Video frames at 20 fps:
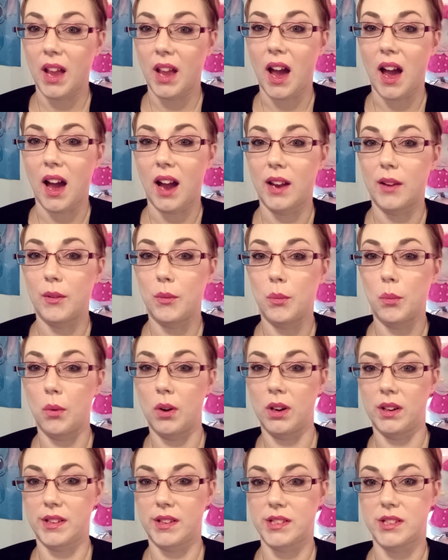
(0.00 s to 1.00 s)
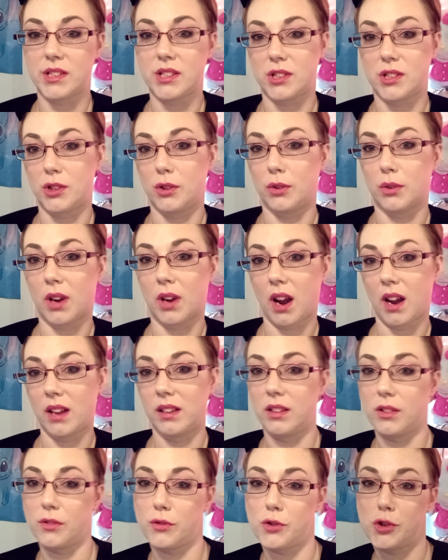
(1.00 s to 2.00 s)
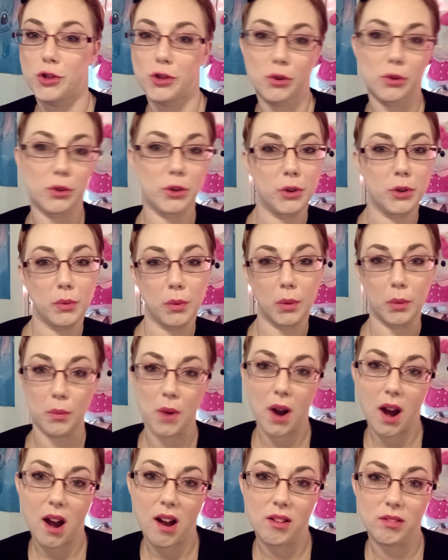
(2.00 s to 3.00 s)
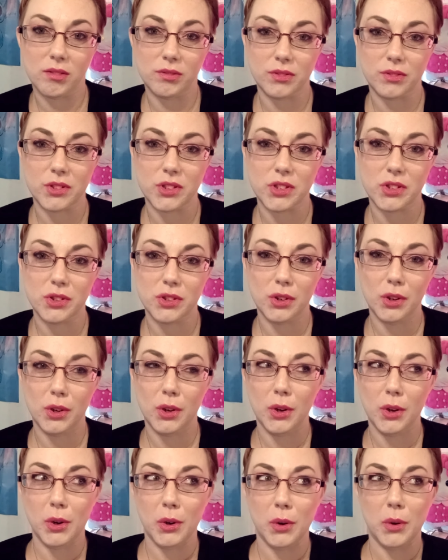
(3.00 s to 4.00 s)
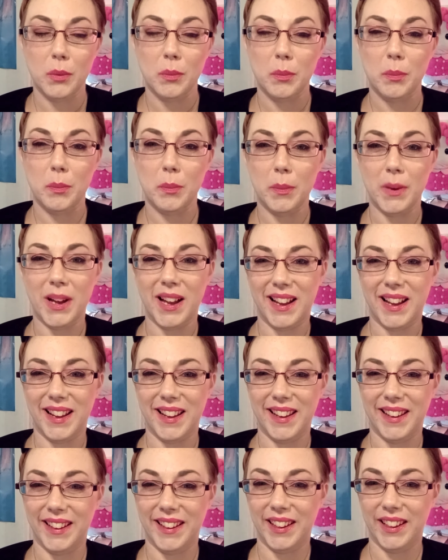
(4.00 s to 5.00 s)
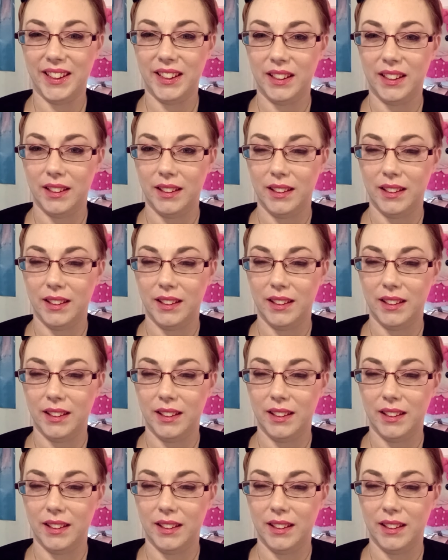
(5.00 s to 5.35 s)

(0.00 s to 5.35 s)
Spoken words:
I wanted to kind of show you around my